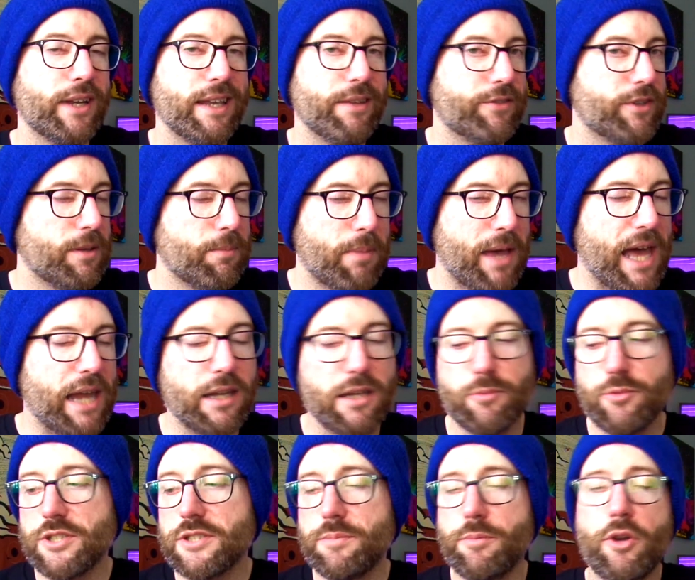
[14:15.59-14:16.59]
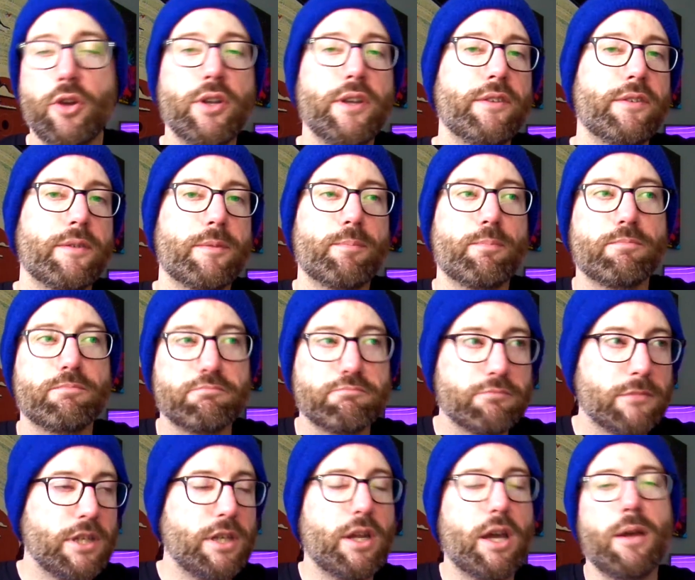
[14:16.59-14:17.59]
leaves in a panic, which, to be honest,
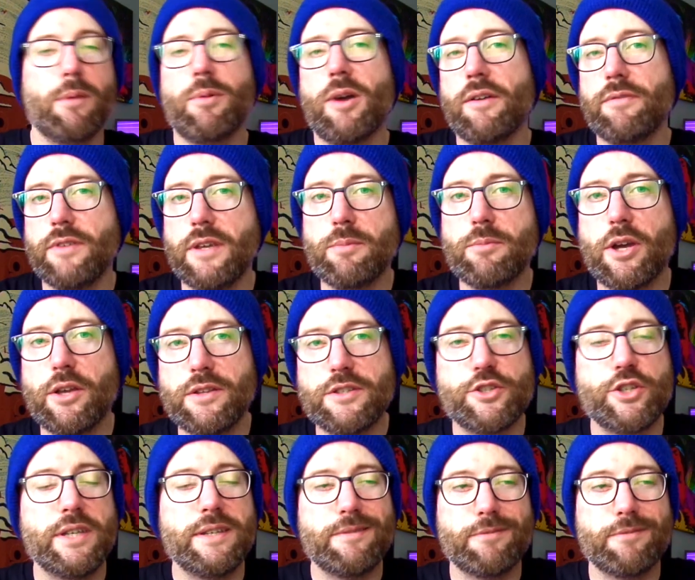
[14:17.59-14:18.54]
but I think she